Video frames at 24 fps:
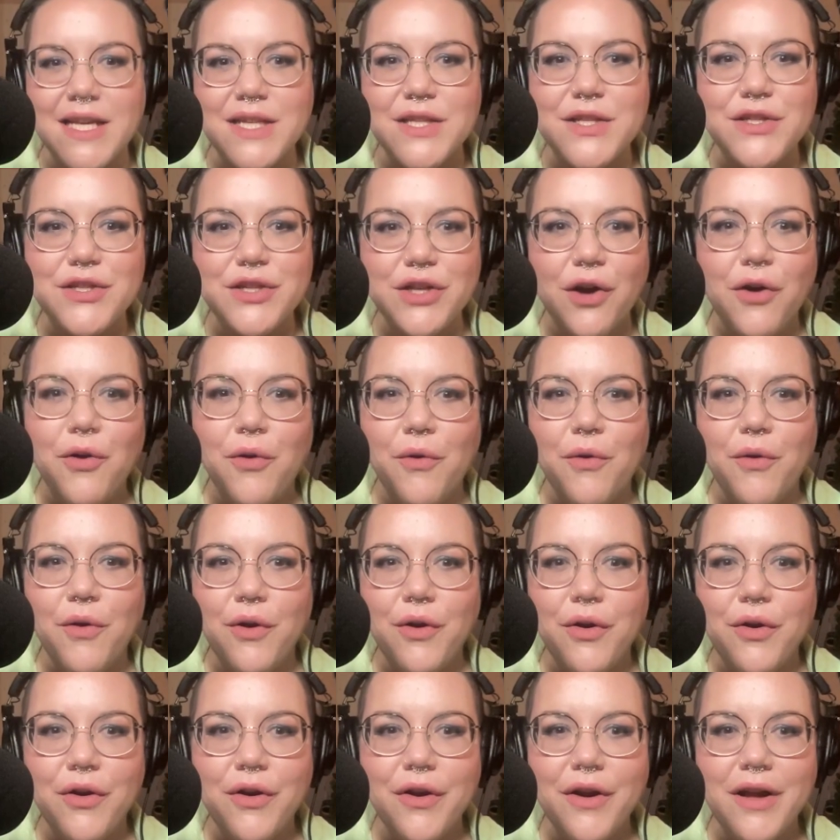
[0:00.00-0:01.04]
so
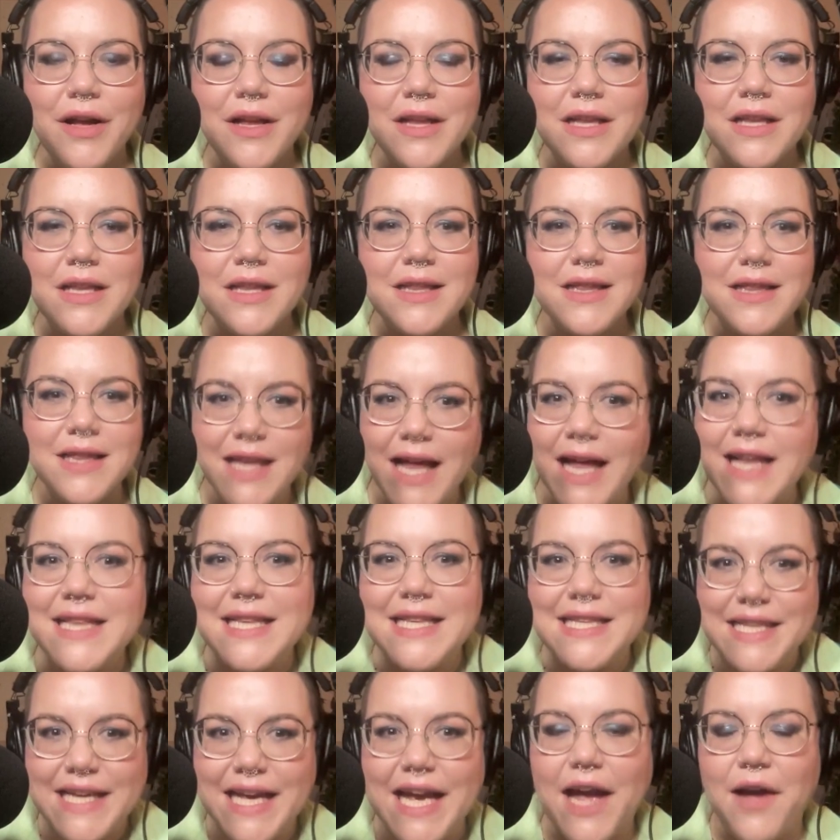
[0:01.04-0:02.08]

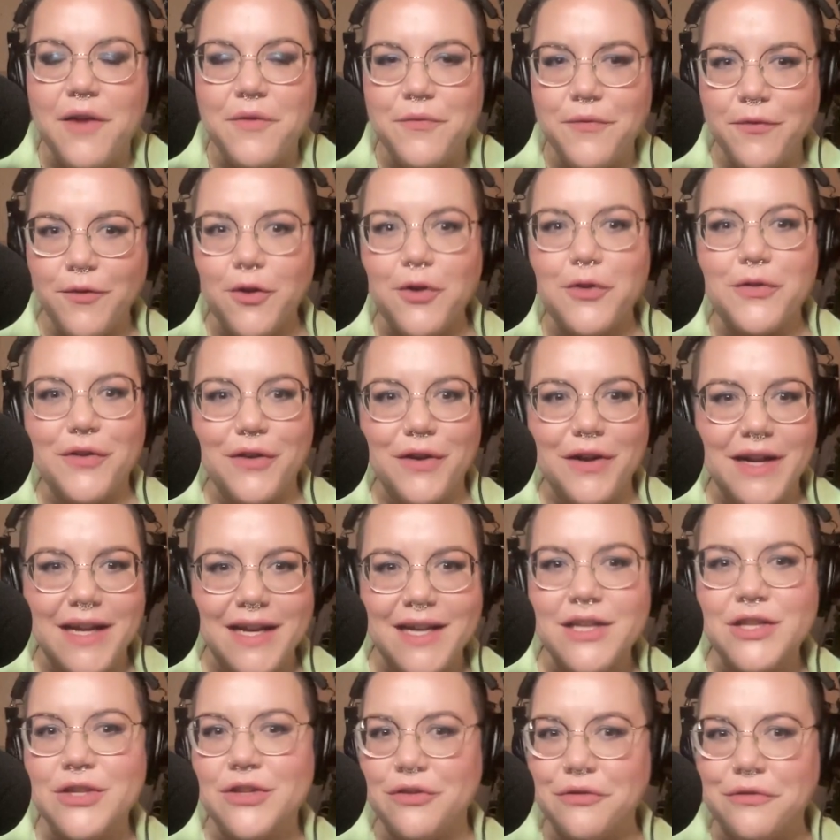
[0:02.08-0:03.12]
let's get further
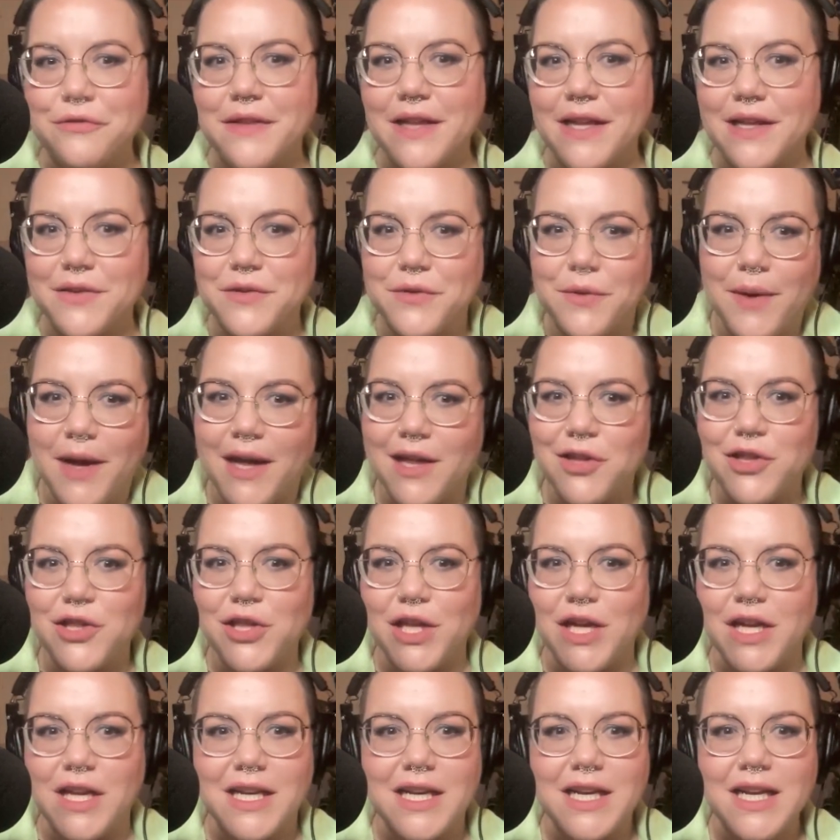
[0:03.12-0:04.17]
into this
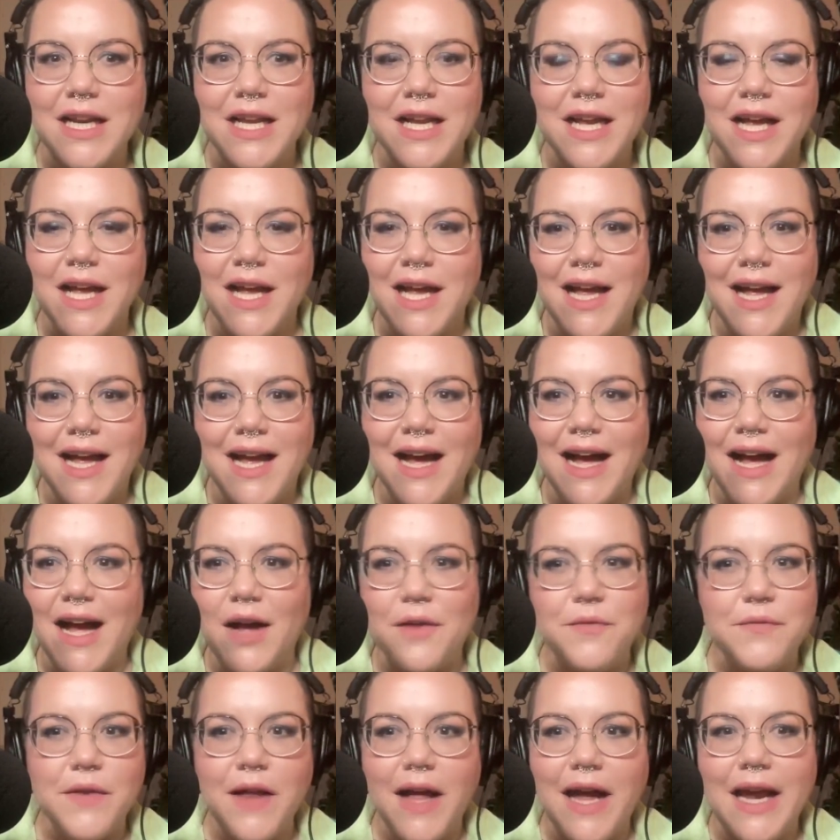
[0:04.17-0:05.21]
question
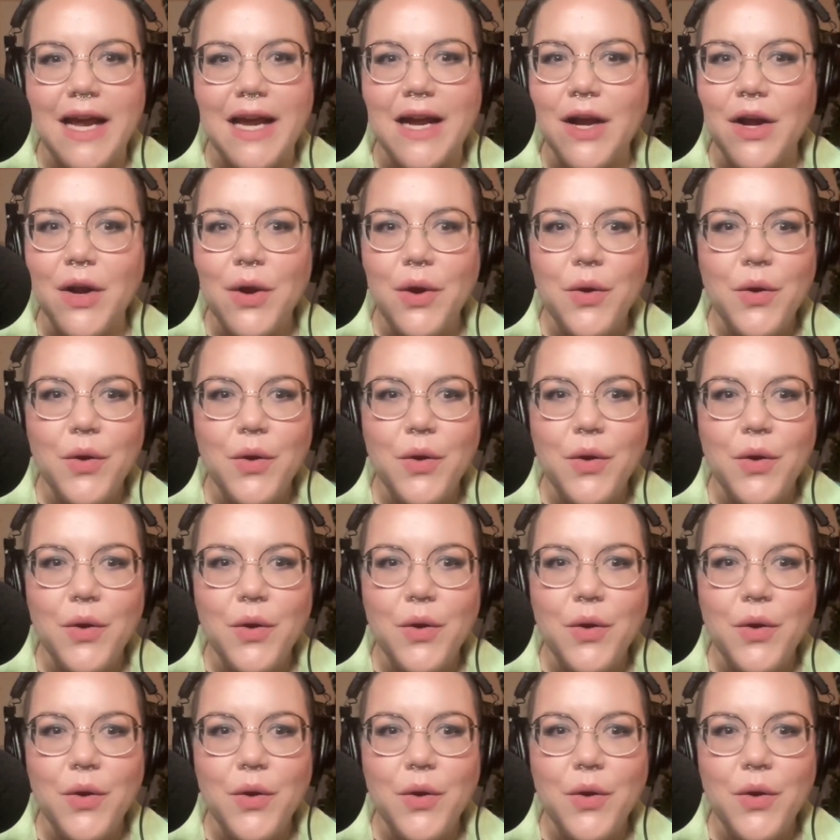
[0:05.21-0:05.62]
of like,